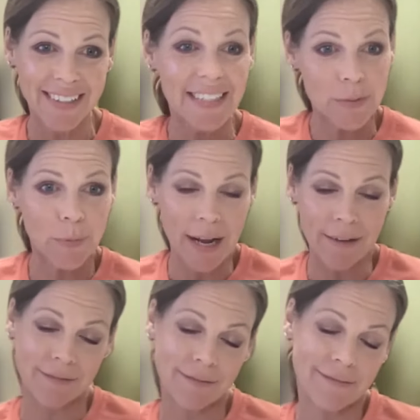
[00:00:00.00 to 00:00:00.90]
Is what
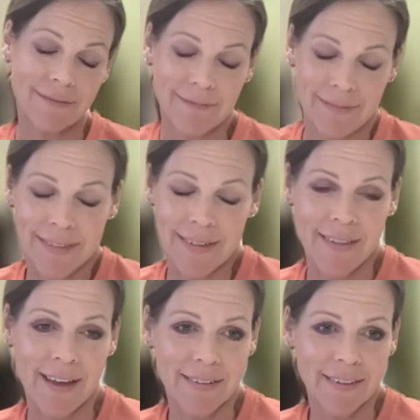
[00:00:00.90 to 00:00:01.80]
I see
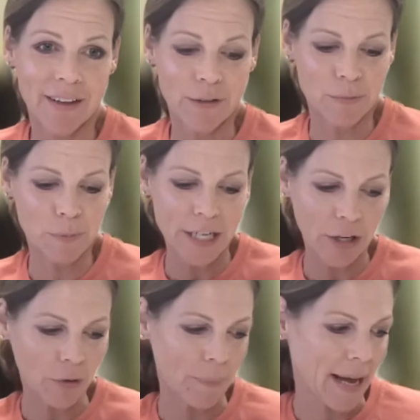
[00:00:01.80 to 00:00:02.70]
that those
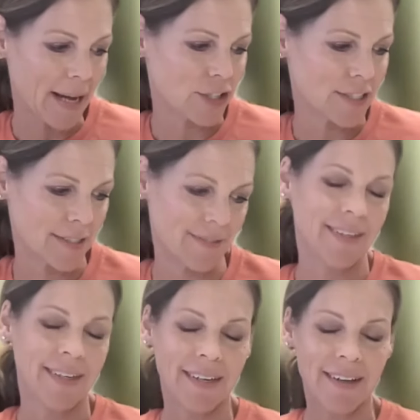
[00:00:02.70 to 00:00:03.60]
particular badges and
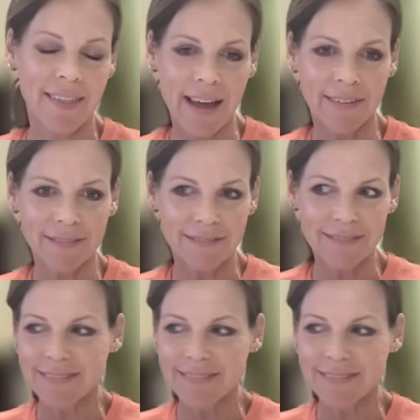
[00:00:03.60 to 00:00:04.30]
that